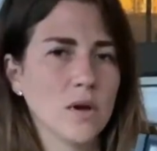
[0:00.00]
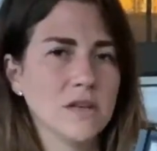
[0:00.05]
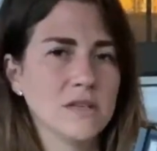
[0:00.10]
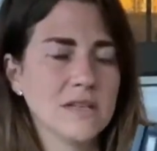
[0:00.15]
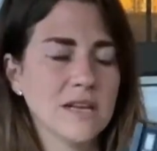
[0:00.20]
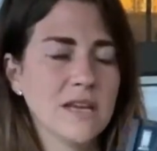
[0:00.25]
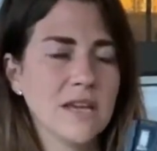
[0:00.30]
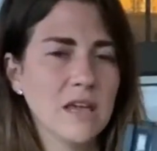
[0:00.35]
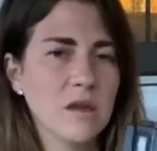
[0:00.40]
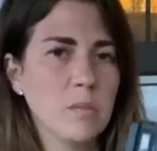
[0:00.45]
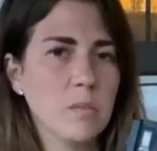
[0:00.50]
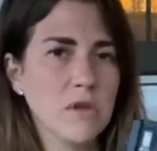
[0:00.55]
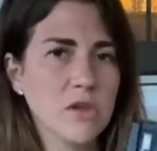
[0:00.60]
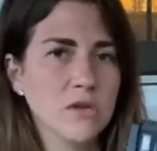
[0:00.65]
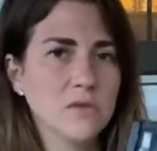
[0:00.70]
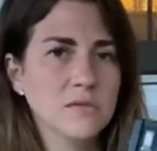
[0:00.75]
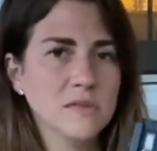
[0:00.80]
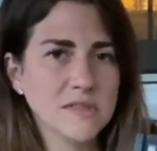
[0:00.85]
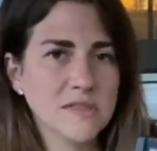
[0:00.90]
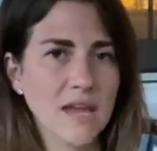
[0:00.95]
to keep
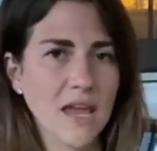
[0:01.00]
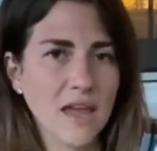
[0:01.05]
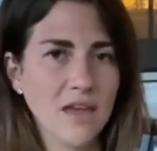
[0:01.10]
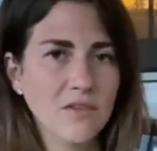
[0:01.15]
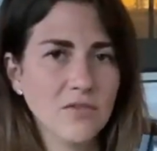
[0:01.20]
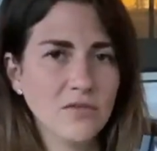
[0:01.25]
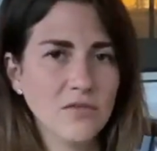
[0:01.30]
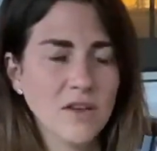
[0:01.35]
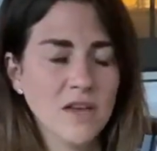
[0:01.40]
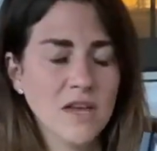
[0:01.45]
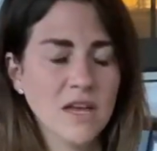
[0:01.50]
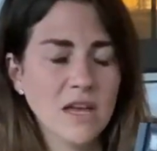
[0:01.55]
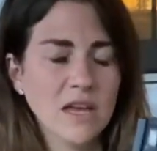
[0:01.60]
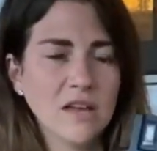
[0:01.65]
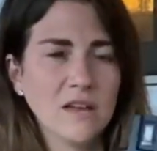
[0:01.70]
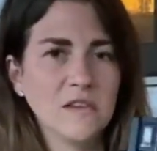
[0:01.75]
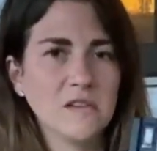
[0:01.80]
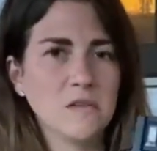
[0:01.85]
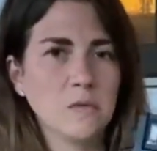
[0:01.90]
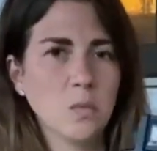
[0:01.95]
you safe
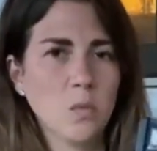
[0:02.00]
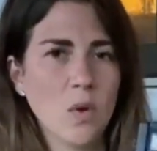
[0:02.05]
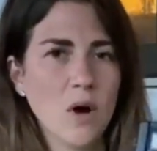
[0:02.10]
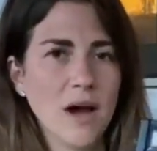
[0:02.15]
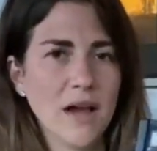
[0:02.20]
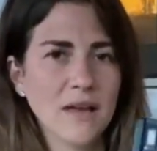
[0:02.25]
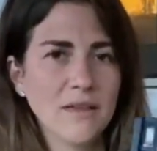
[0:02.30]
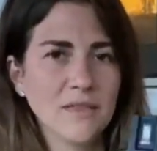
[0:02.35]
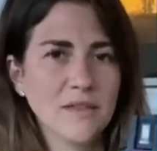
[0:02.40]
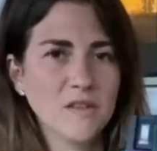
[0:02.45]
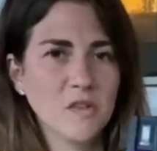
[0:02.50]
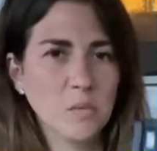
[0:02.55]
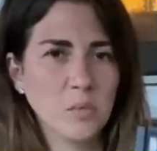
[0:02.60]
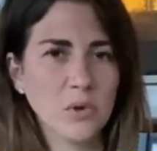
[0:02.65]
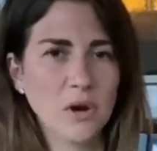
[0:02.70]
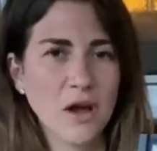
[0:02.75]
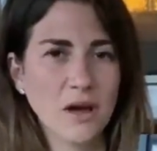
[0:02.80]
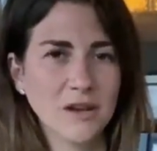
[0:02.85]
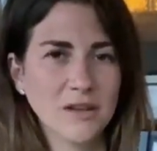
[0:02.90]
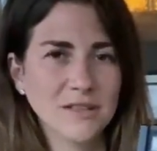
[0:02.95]
is why this
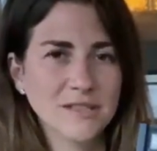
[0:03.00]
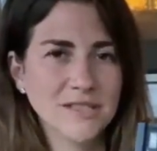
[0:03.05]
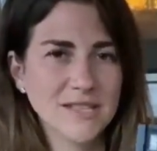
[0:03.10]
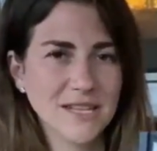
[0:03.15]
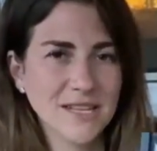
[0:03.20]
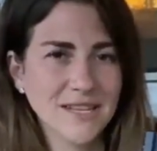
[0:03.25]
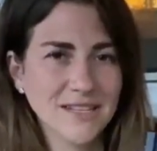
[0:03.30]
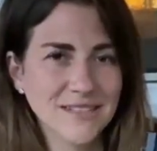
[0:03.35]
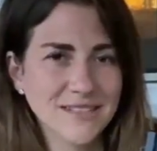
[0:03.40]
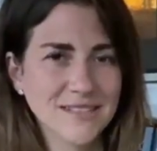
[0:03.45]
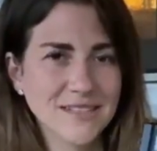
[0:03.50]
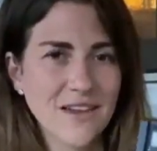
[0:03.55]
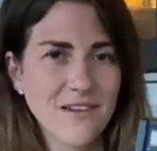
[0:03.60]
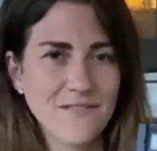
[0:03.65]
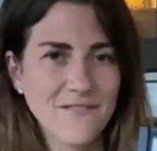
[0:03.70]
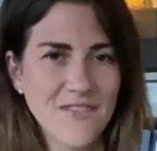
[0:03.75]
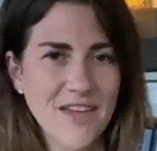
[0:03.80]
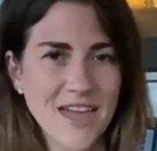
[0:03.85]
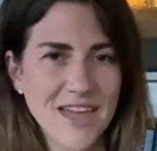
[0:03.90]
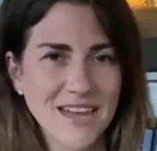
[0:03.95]
product is
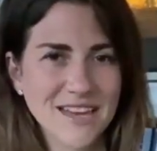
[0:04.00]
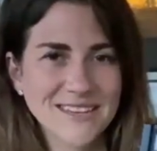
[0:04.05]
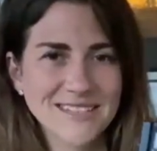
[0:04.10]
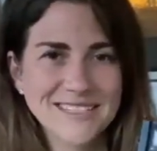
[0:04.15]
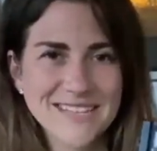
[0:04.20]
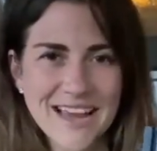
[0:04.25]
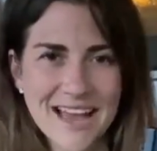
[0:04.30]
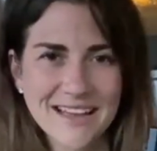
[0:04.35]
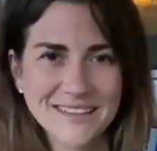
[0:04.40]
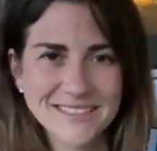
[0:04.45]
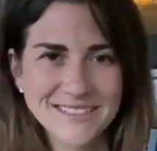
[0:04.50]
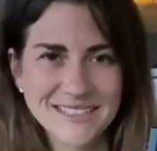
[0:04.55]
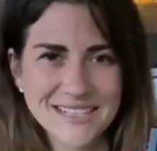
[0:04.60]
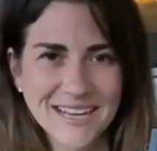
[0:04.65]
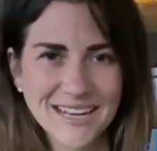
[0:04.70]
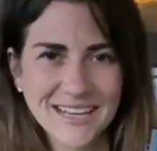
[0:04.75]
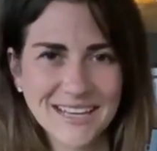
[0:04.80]
fantastic.